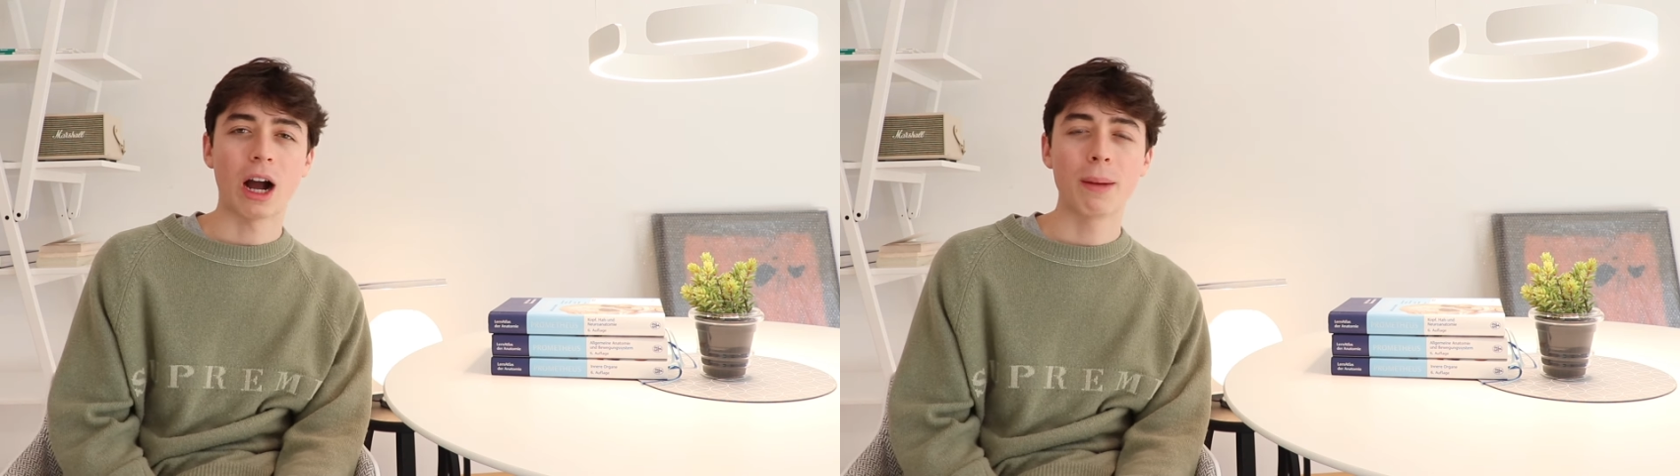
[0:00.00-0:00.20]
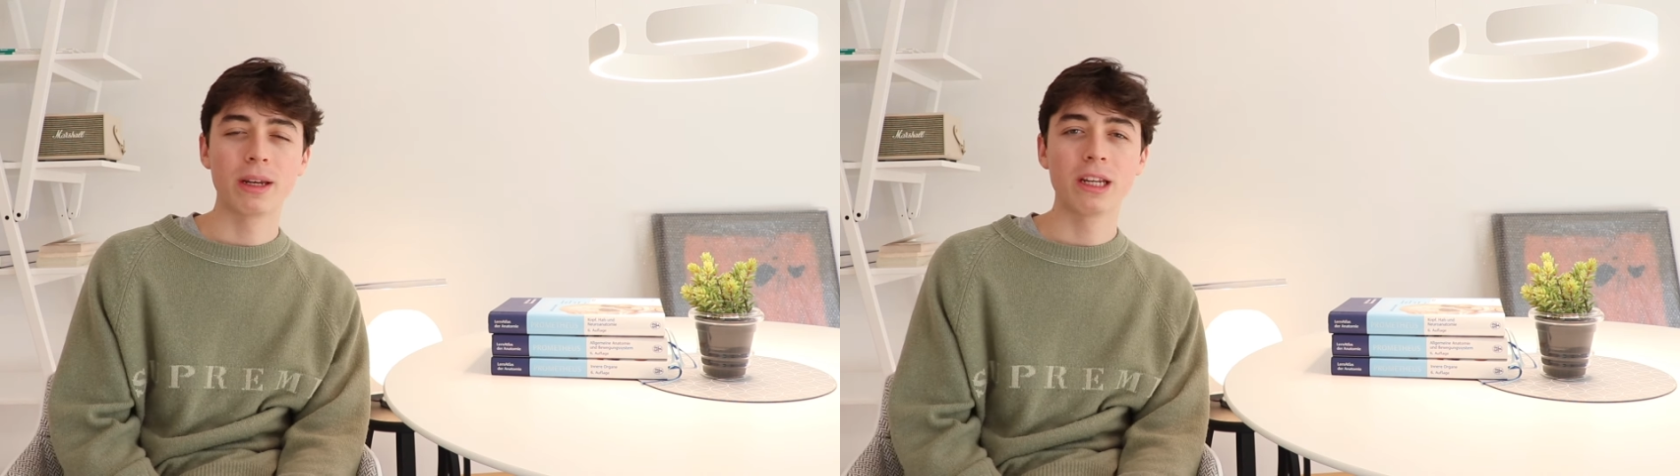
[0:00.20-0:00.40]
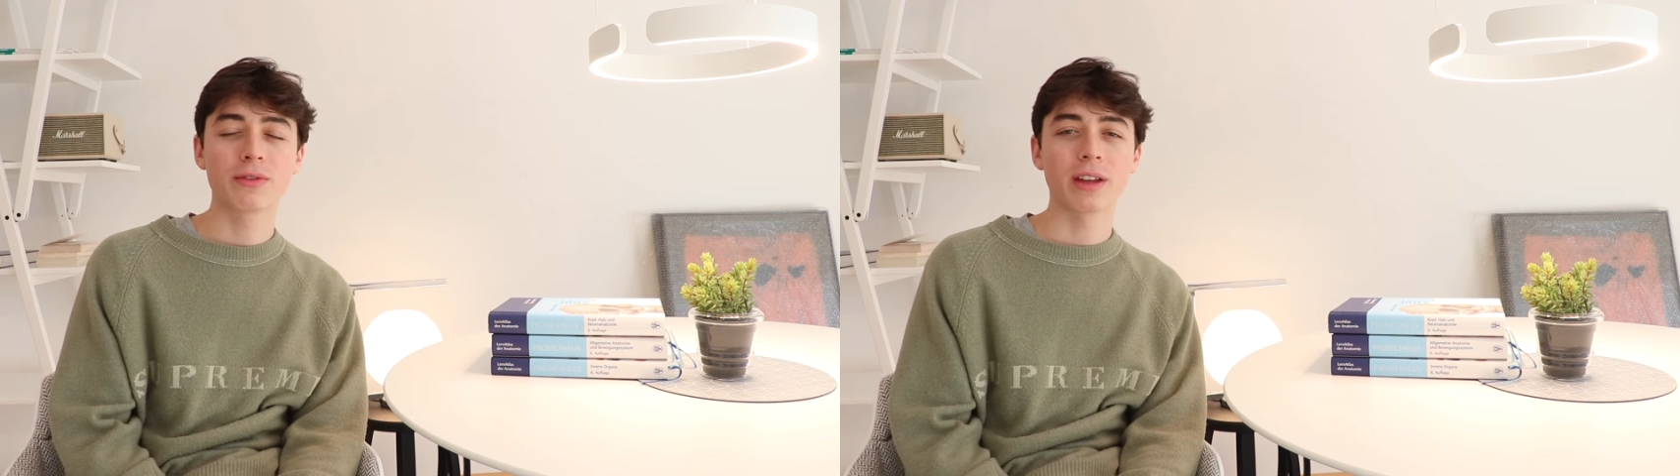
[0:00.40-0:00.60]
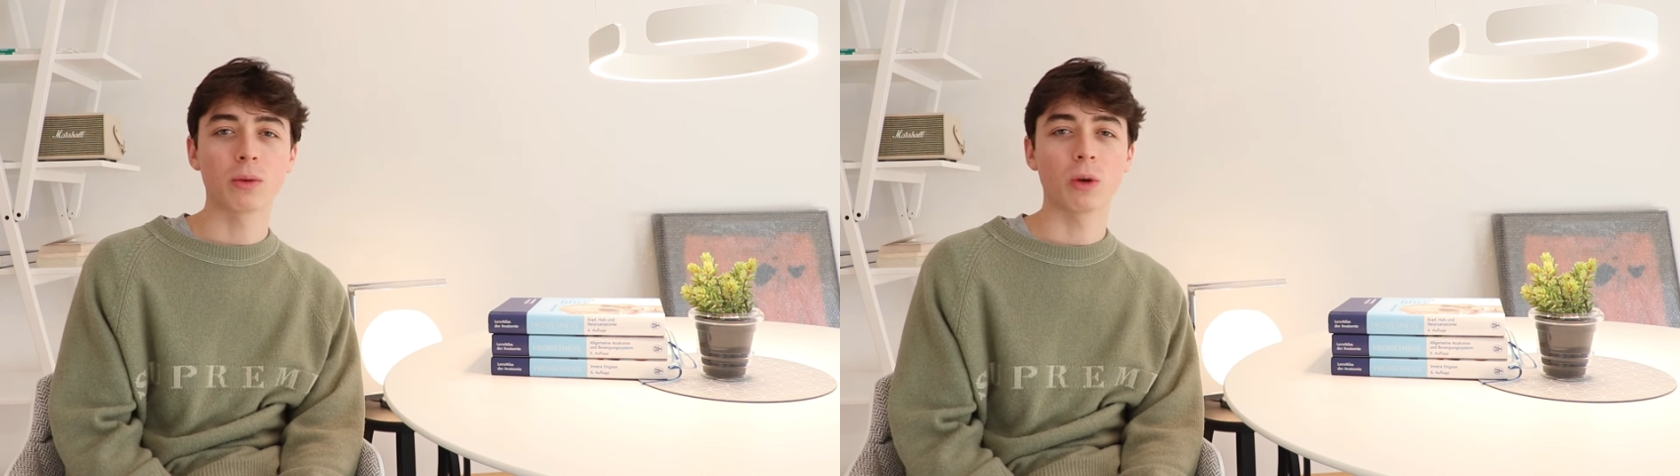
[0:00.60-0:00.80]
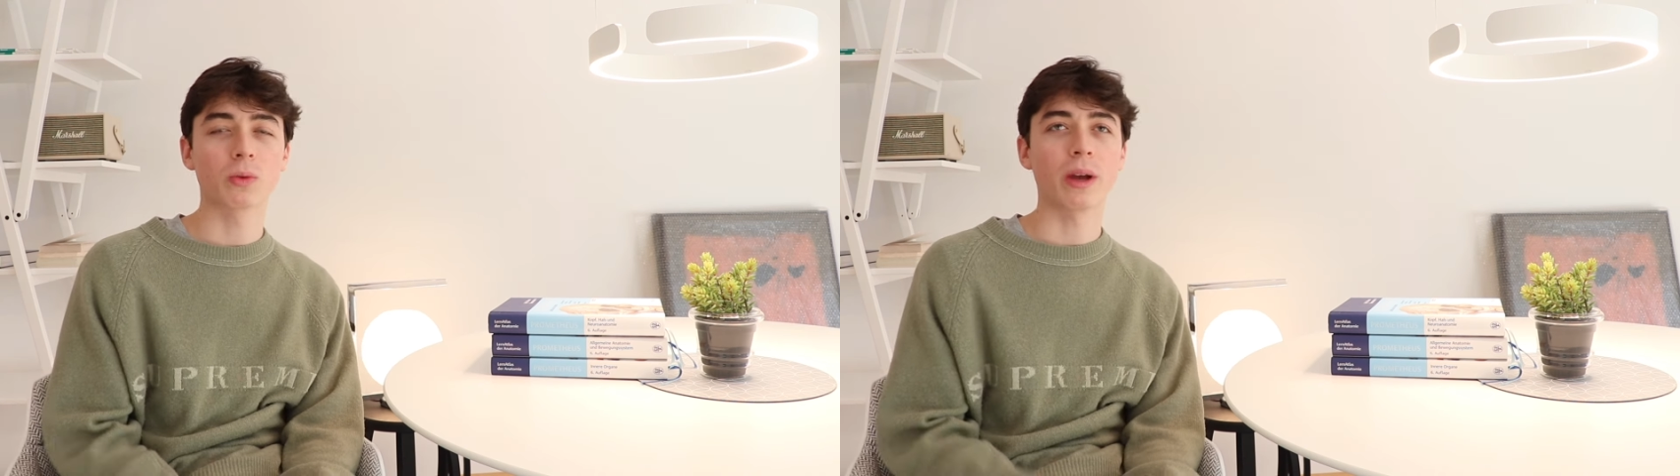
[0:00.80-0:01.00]
I believe
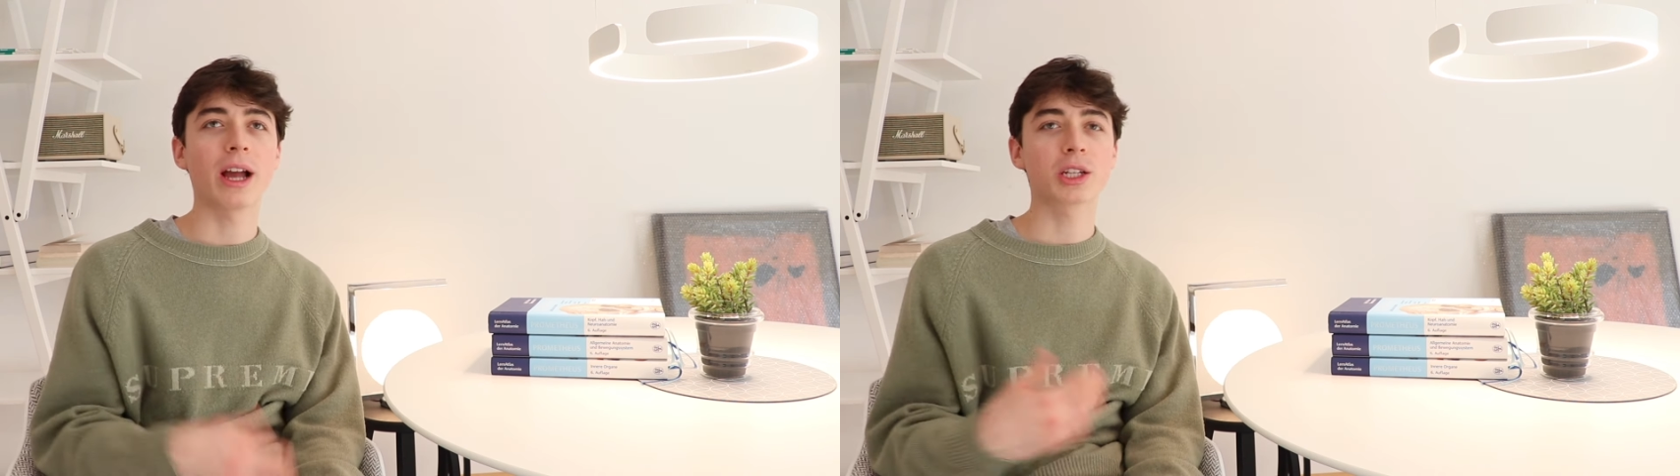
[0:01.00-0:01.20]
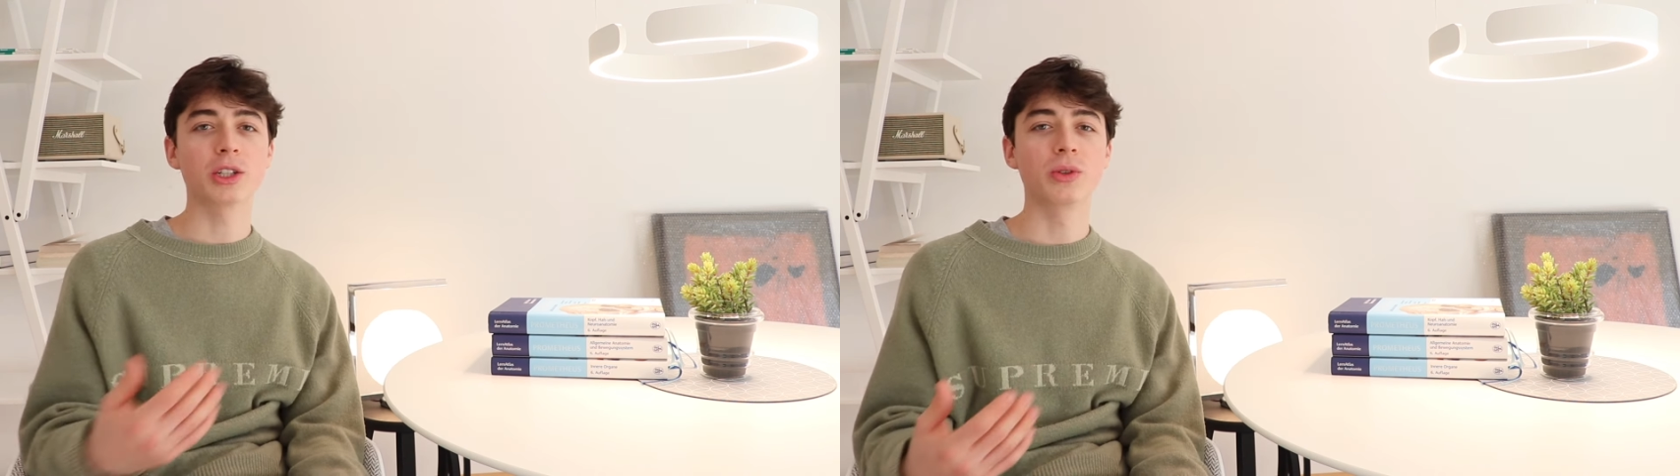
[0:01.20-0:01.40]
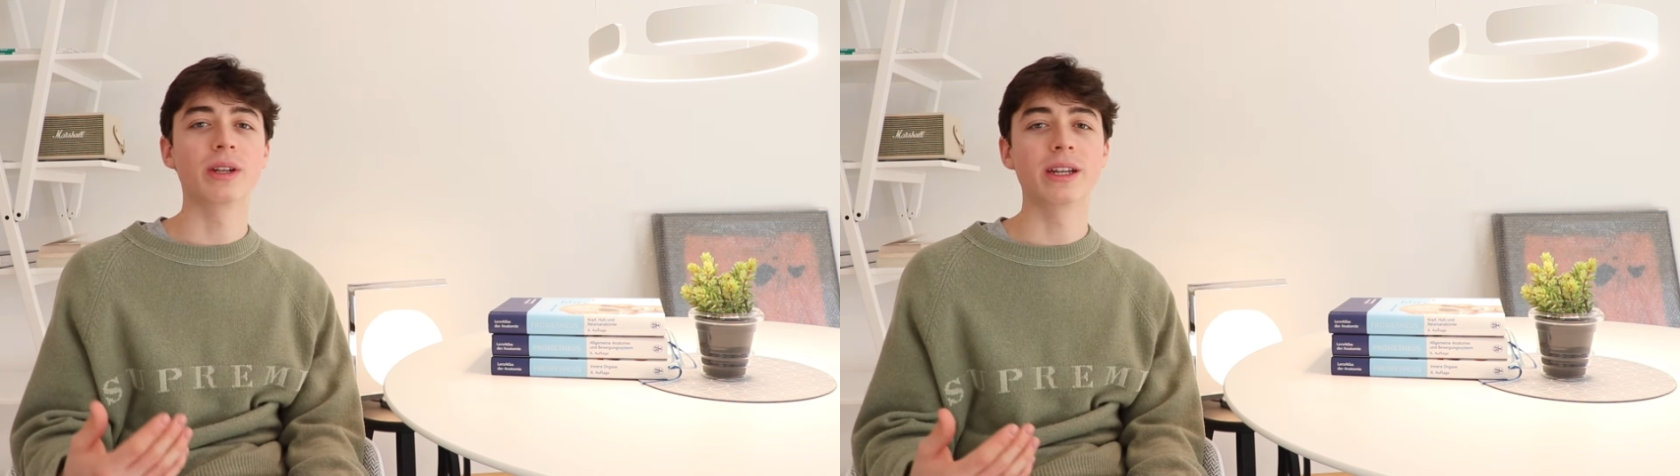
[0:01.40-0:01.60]
that what we're actually doing